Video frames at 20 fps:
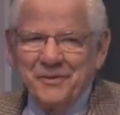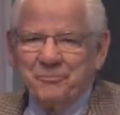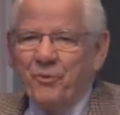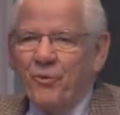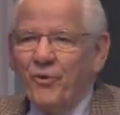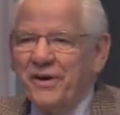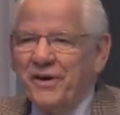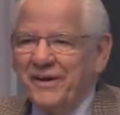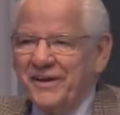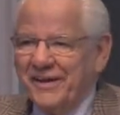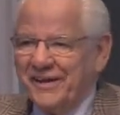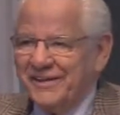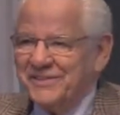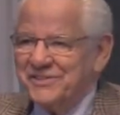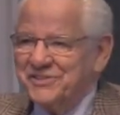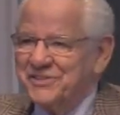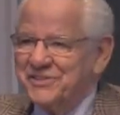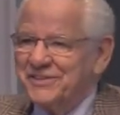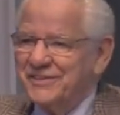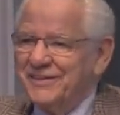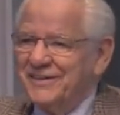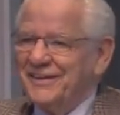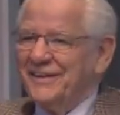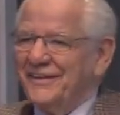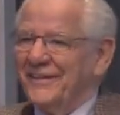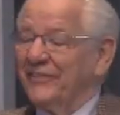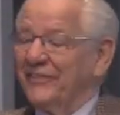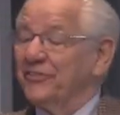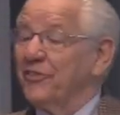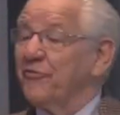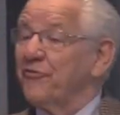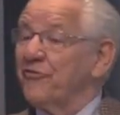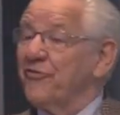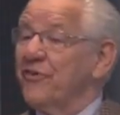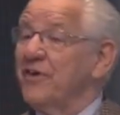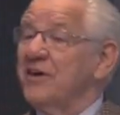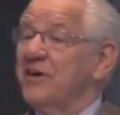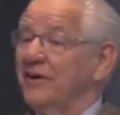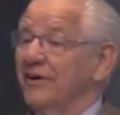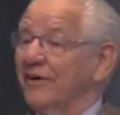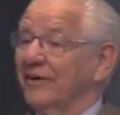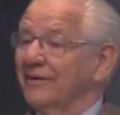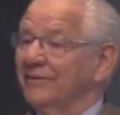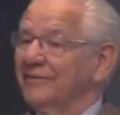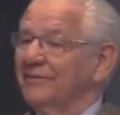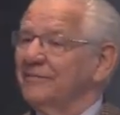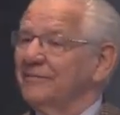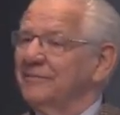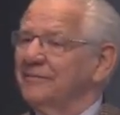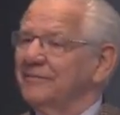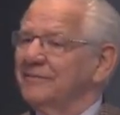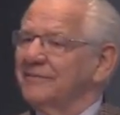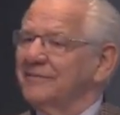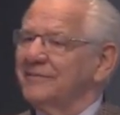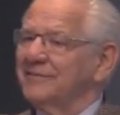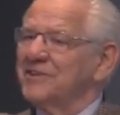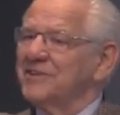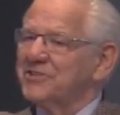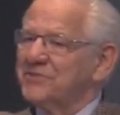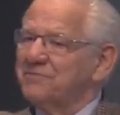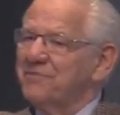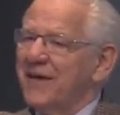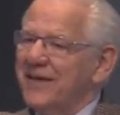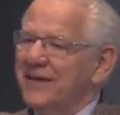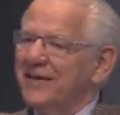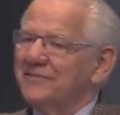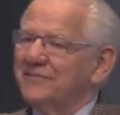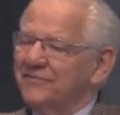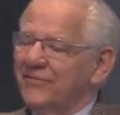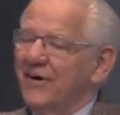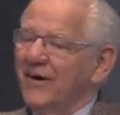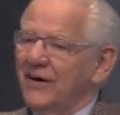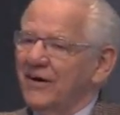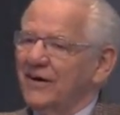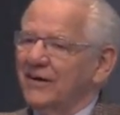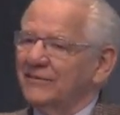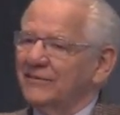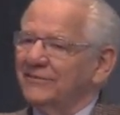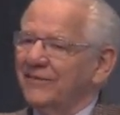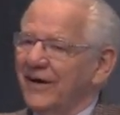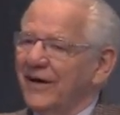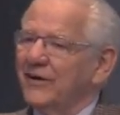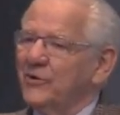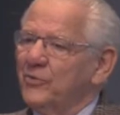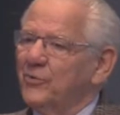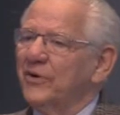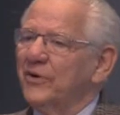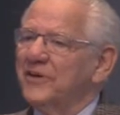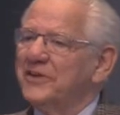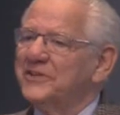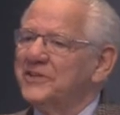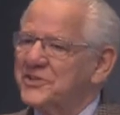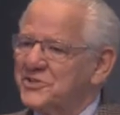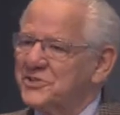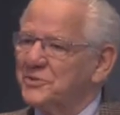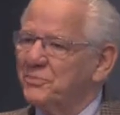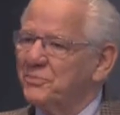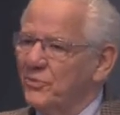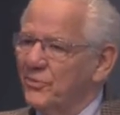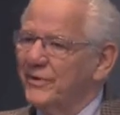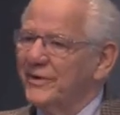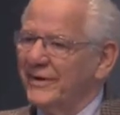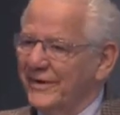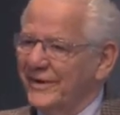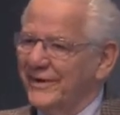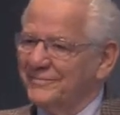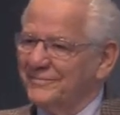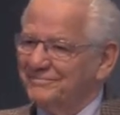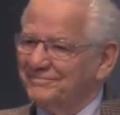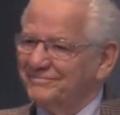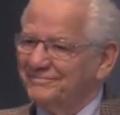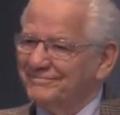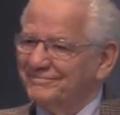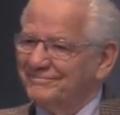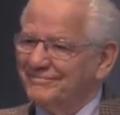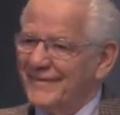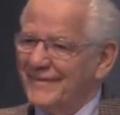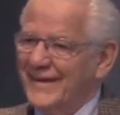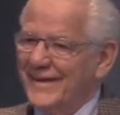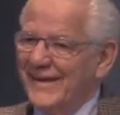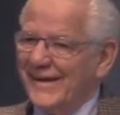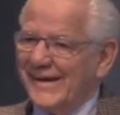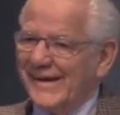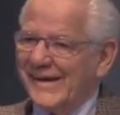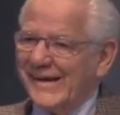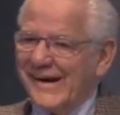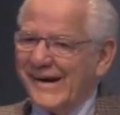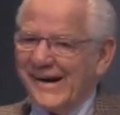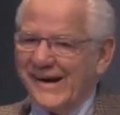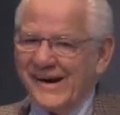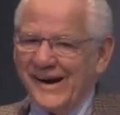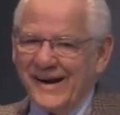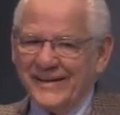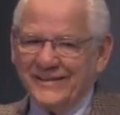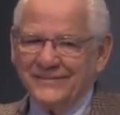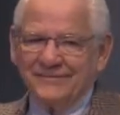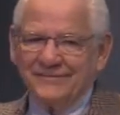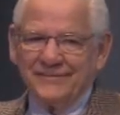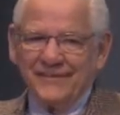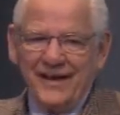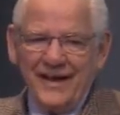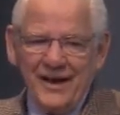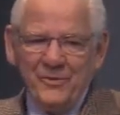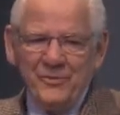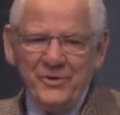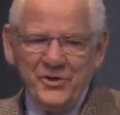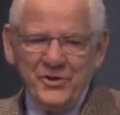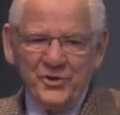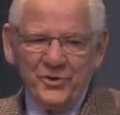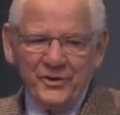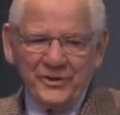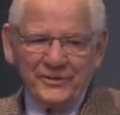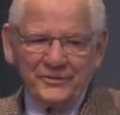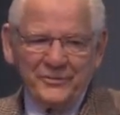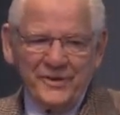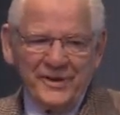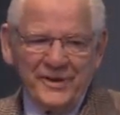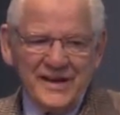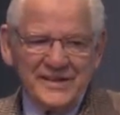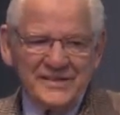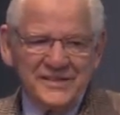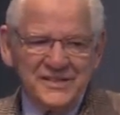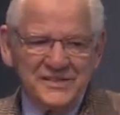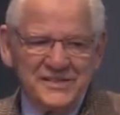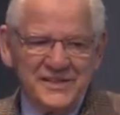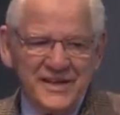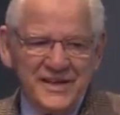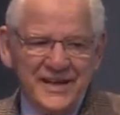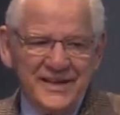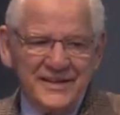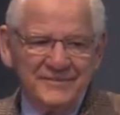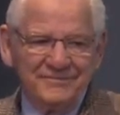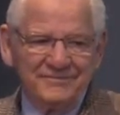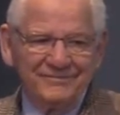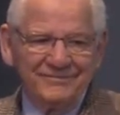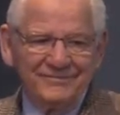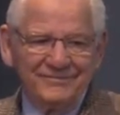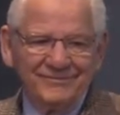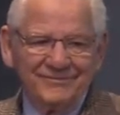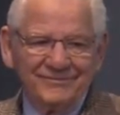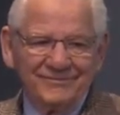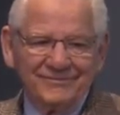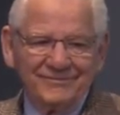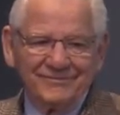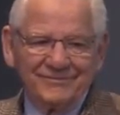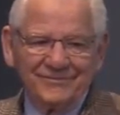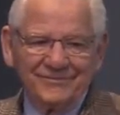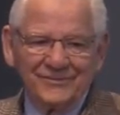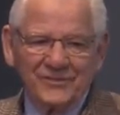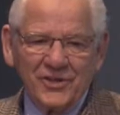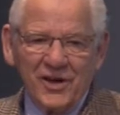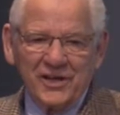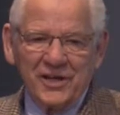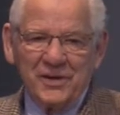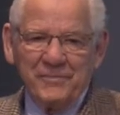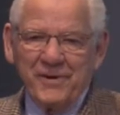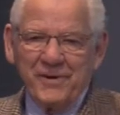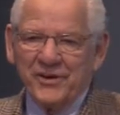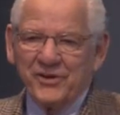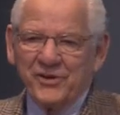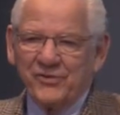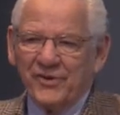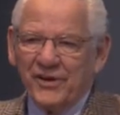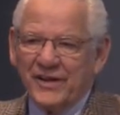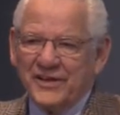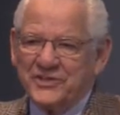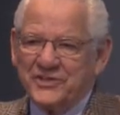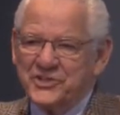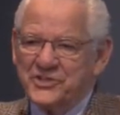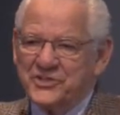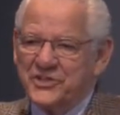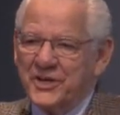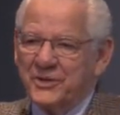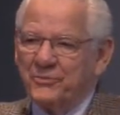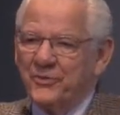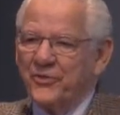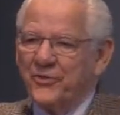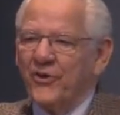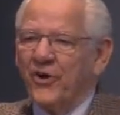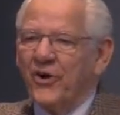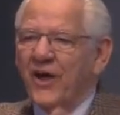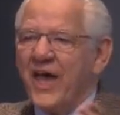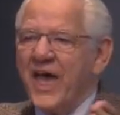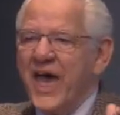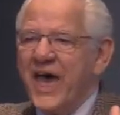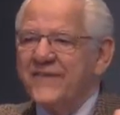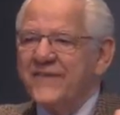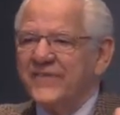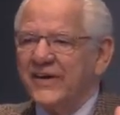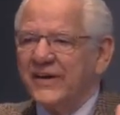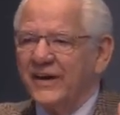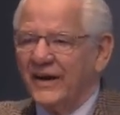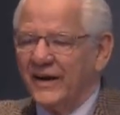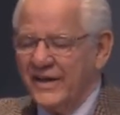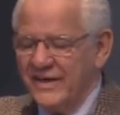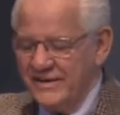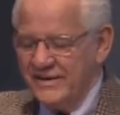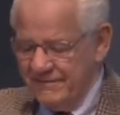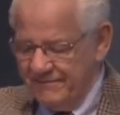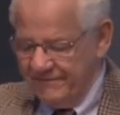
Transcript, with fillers: the point is that the fear just may involve, I don't want to disappoint him. All right. How are we doing? We got this today? Talking about your relationship with your heavenly